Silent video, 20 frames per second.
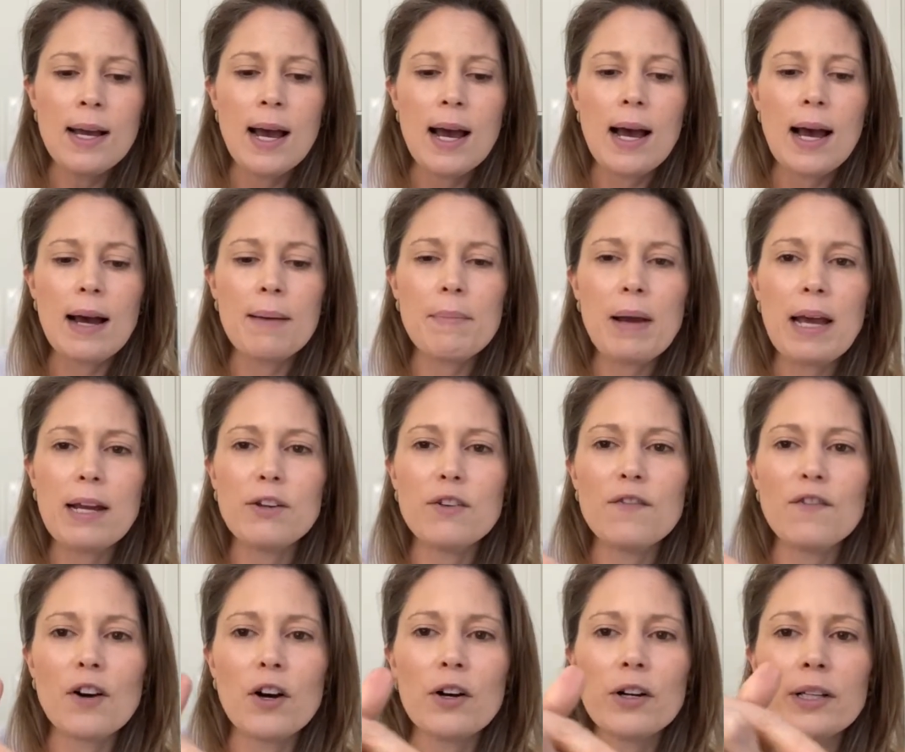And
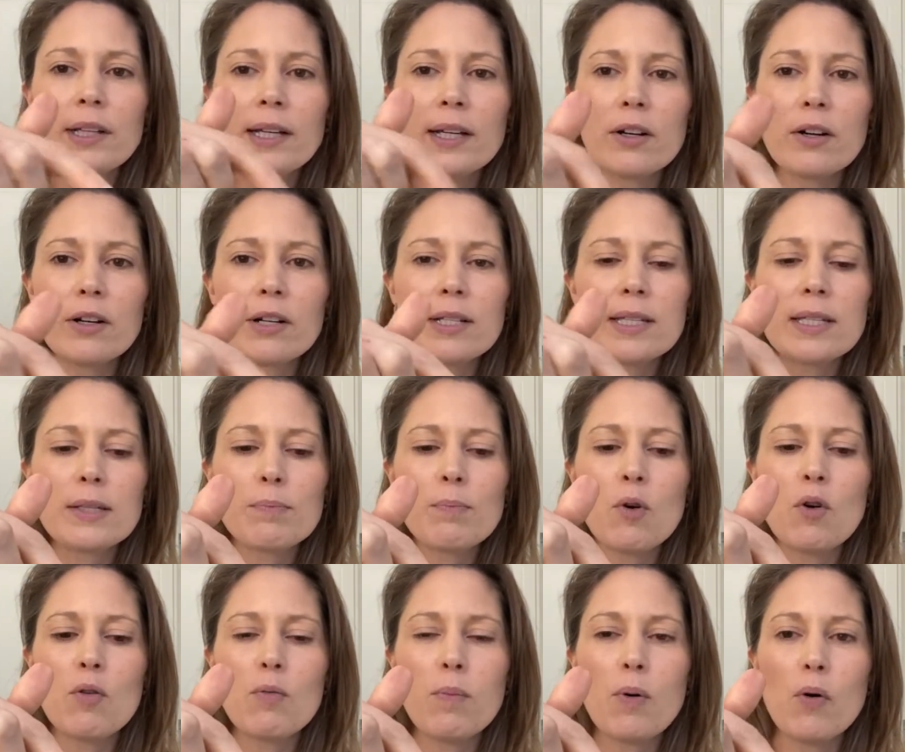you've only got a
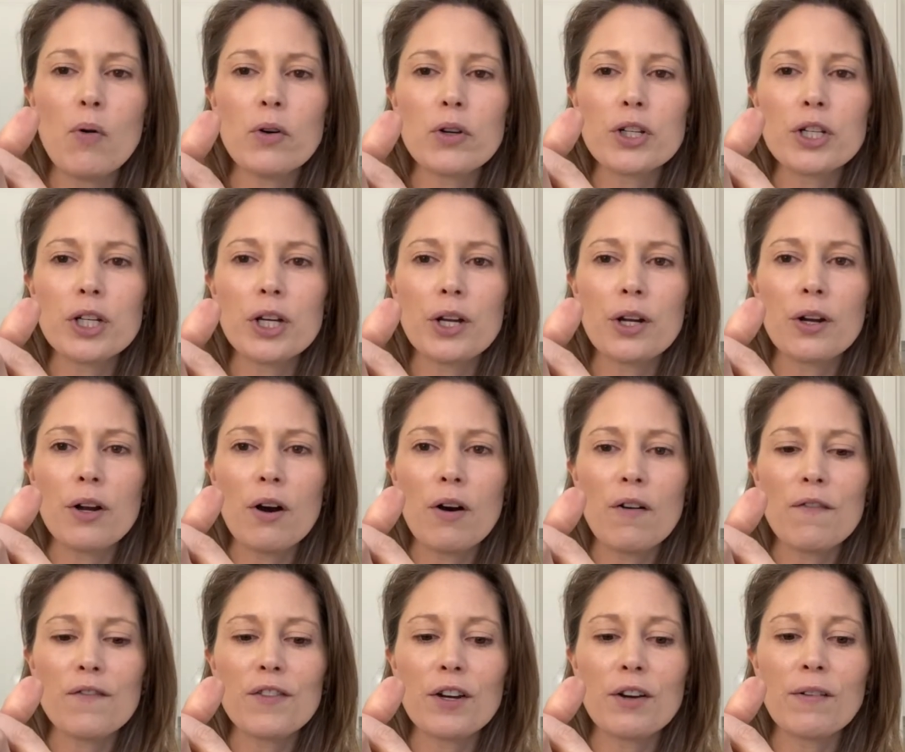small portion
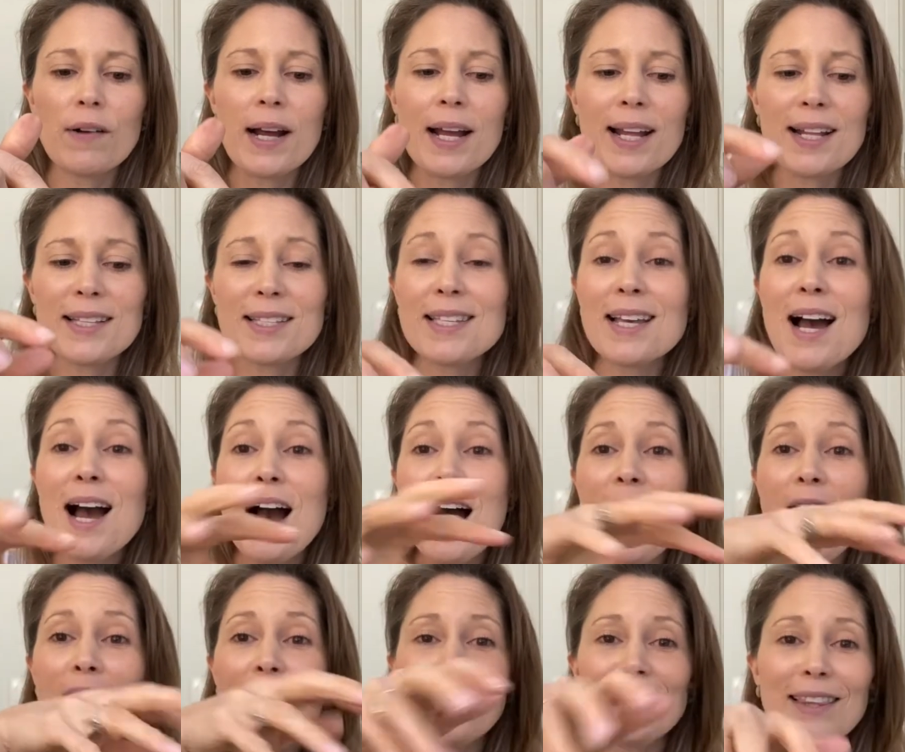of the greens.
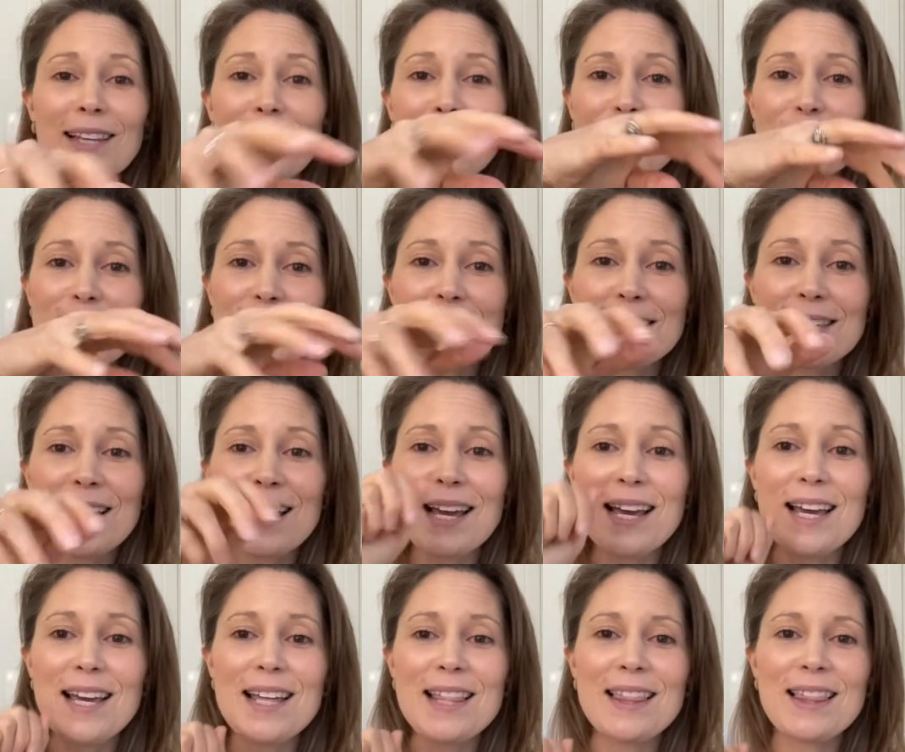I'd love to
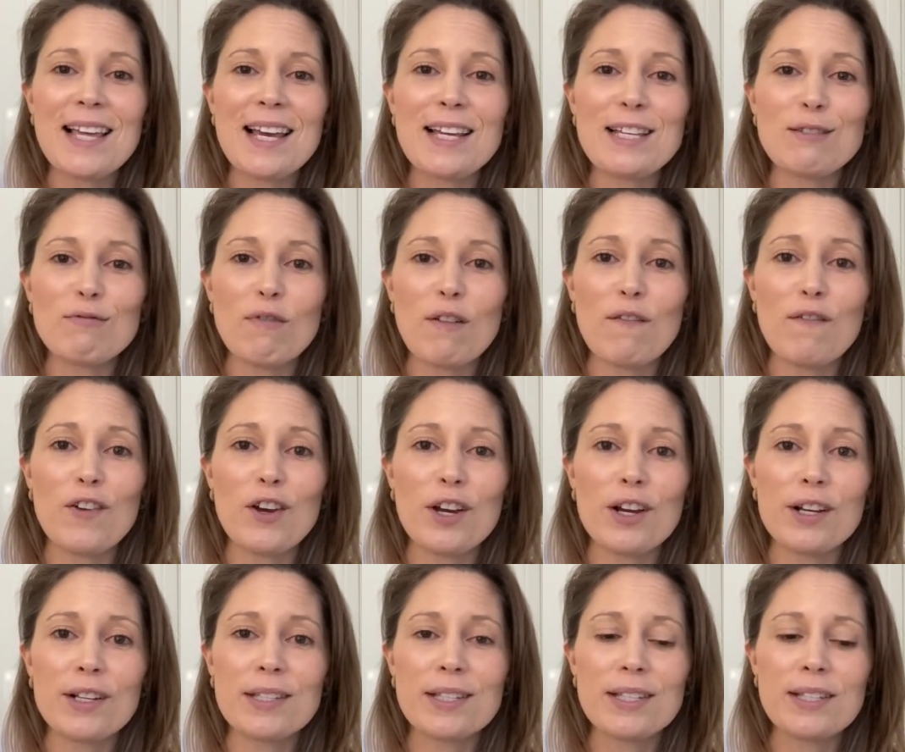see these
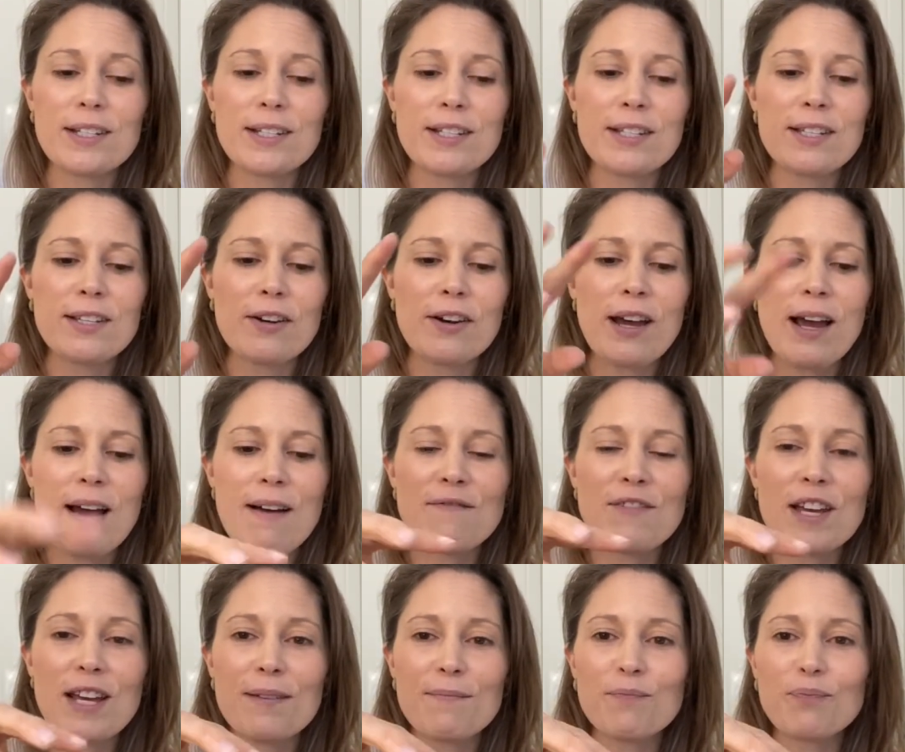reversed. So
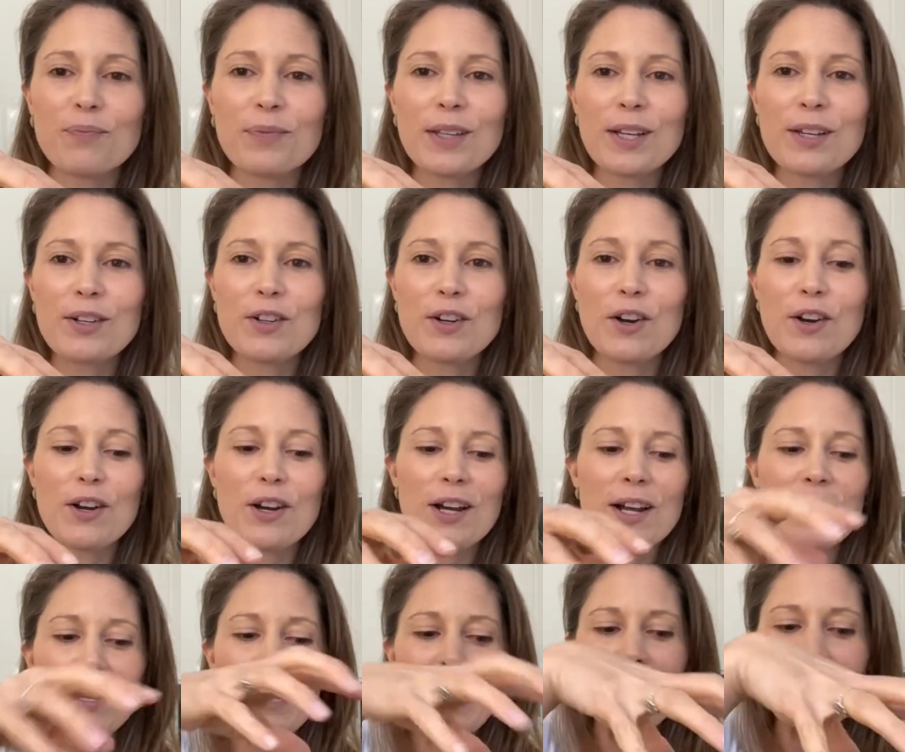having, you know,
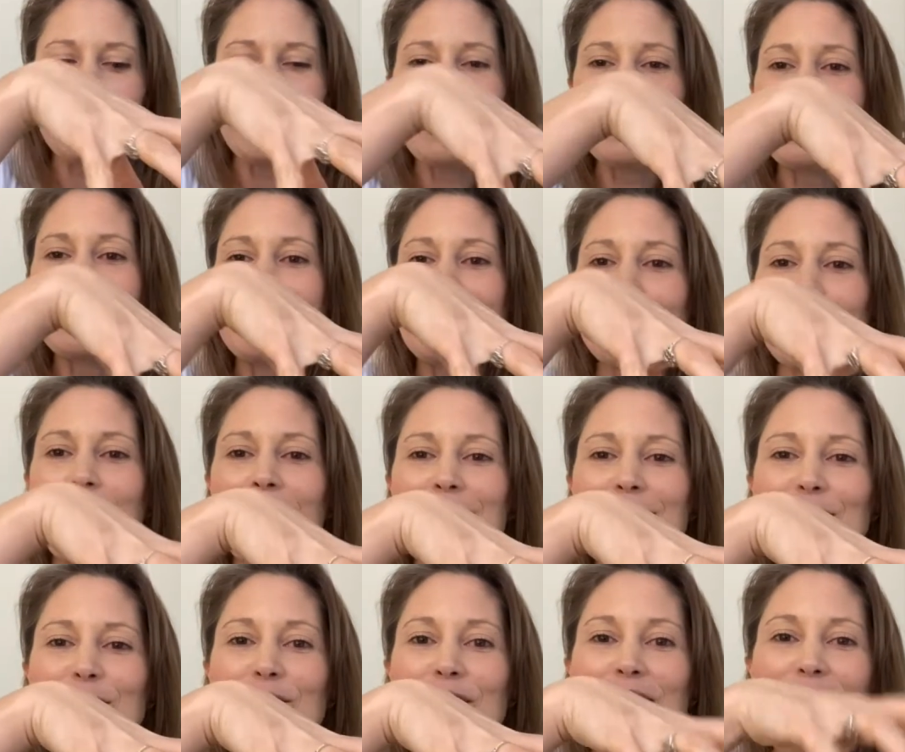this
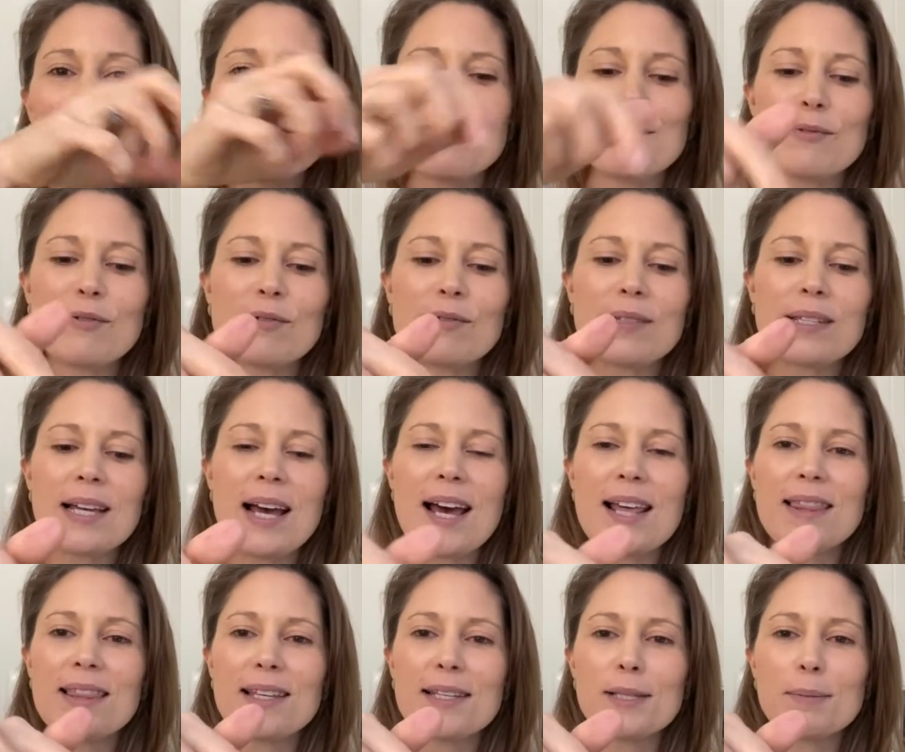much vegetables
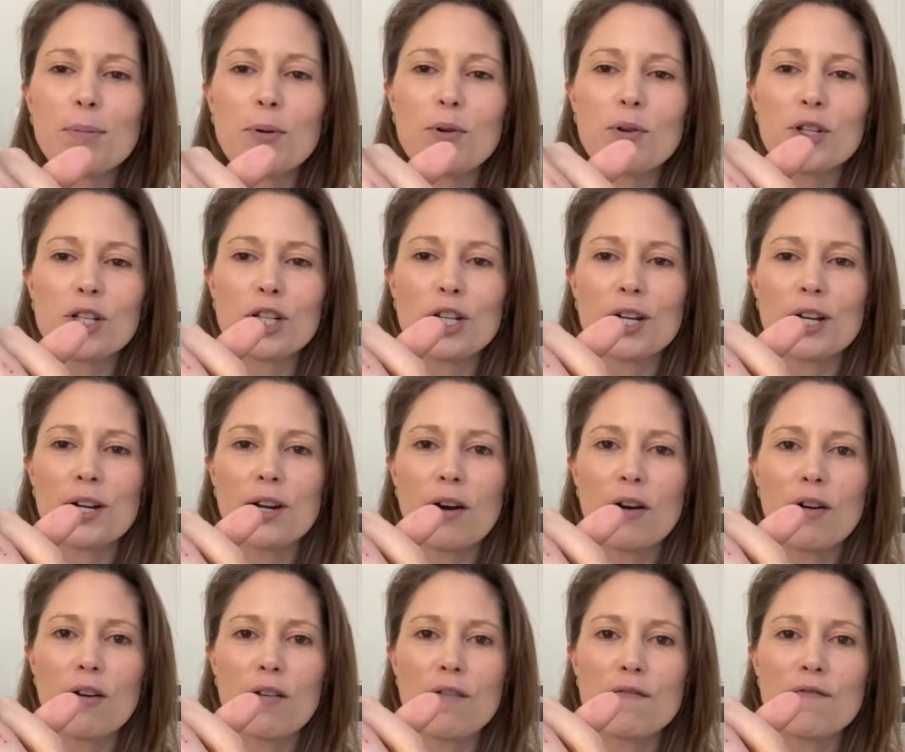and this portion
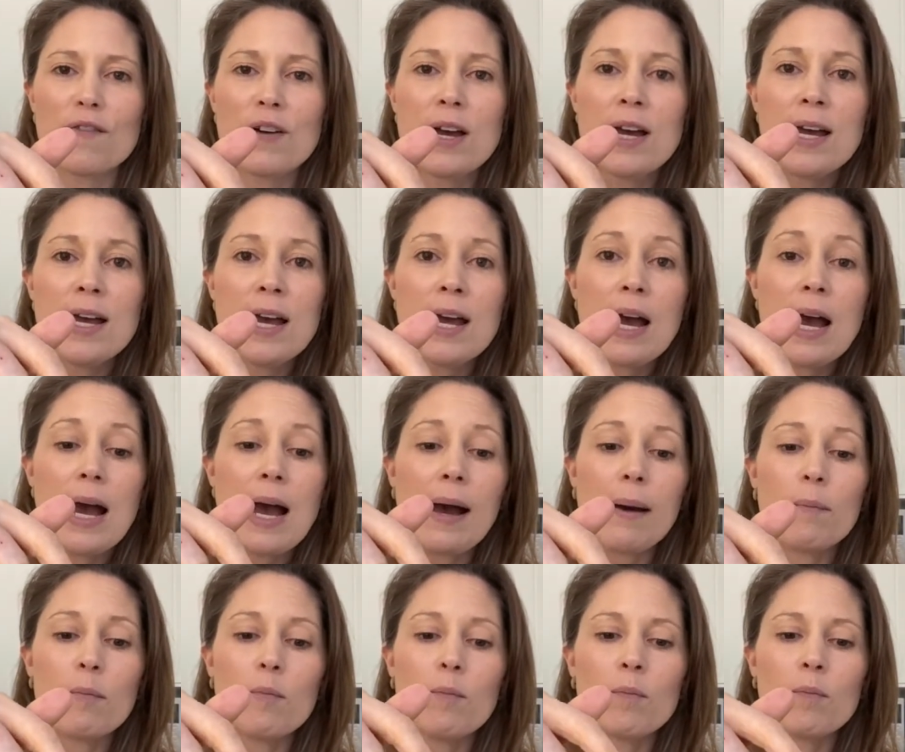of
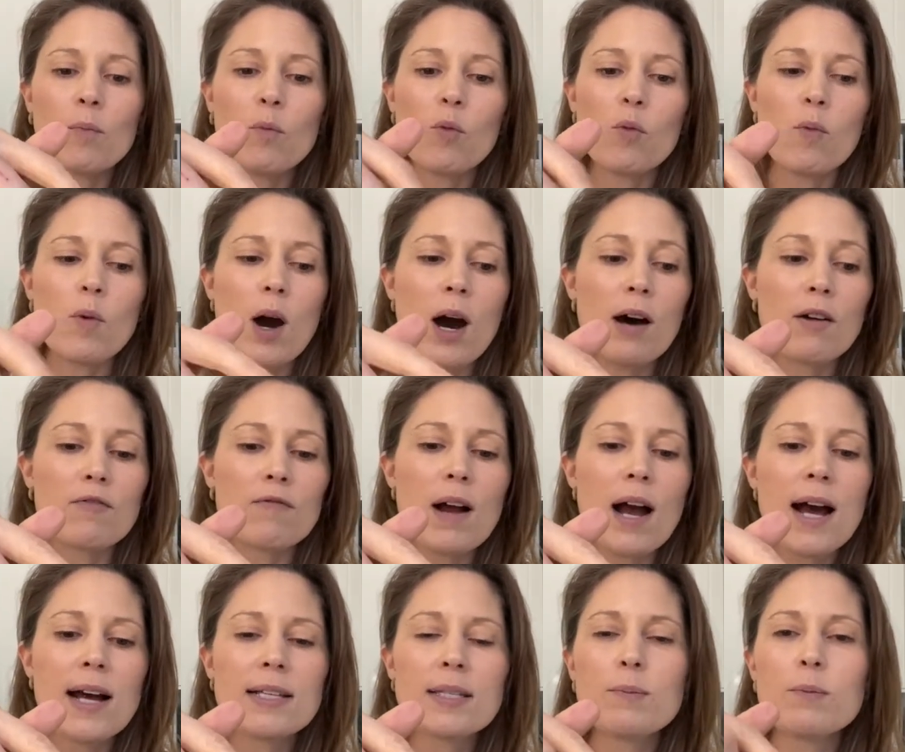wild
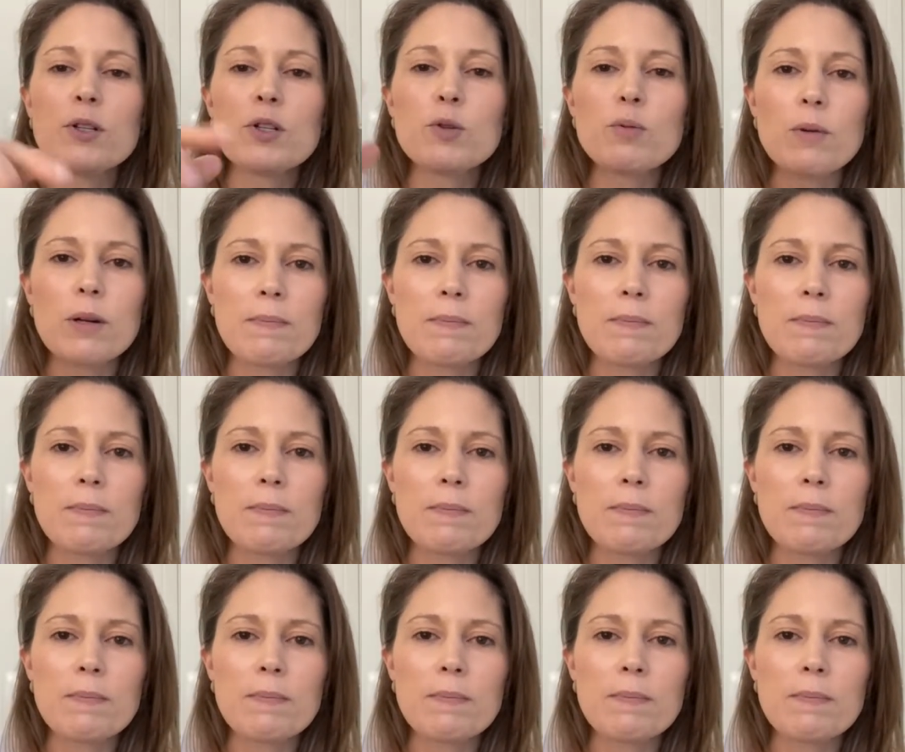rice, which would